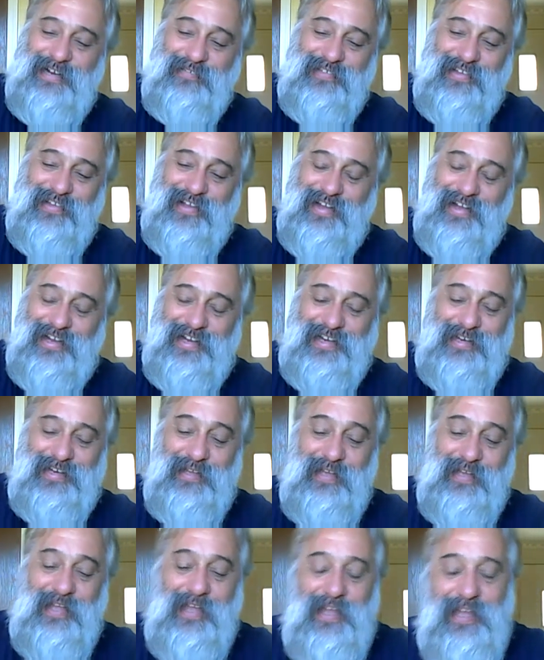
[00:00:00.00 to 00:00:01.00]
I'm talking
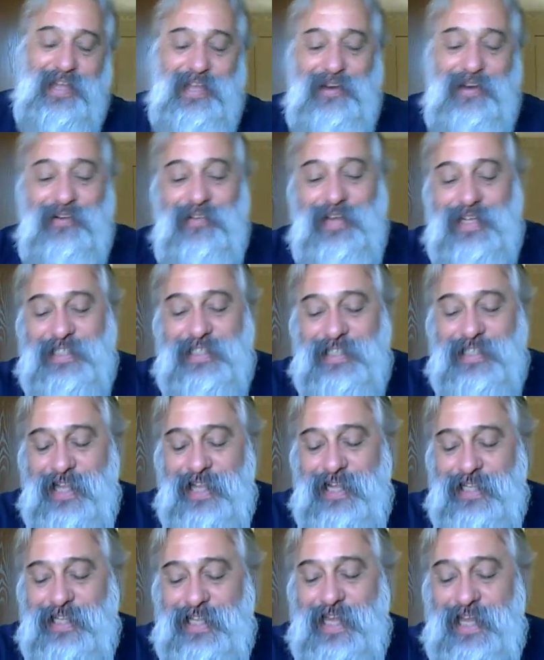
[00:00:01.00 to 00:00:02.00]
you know, it's
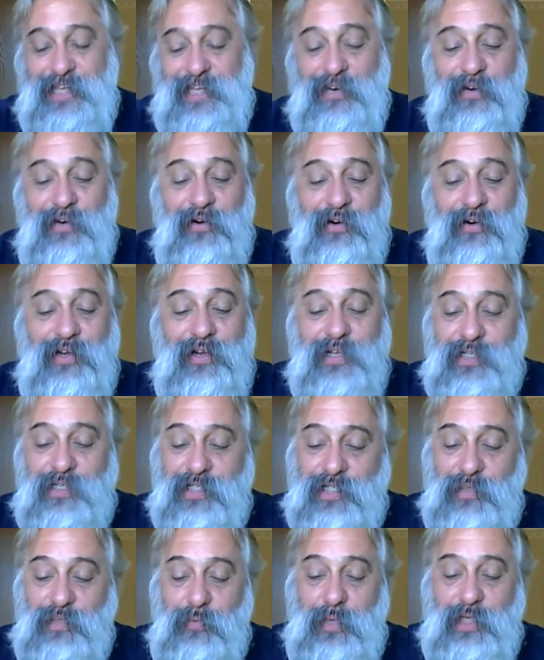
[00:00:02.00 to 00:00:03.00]
like they turn a
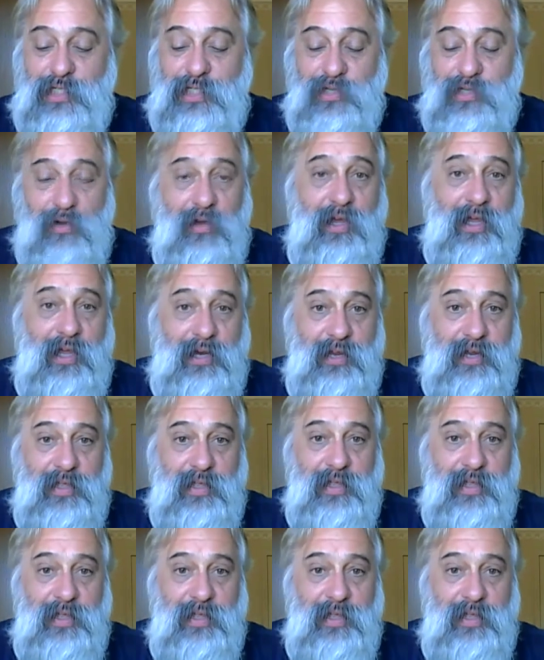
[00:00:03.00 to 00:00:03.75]
switch on.